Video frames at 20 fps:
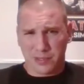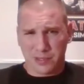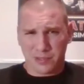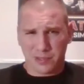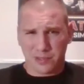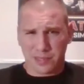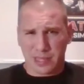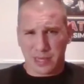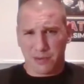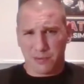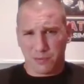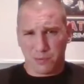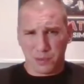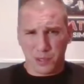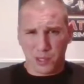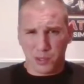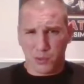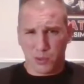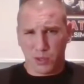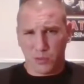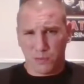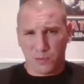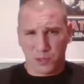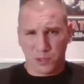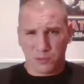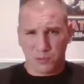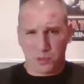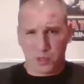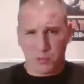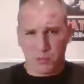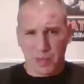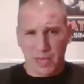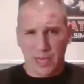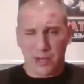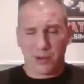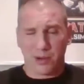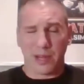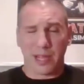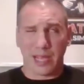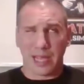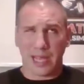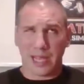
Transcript: because there's not enough recoil for it to really matter.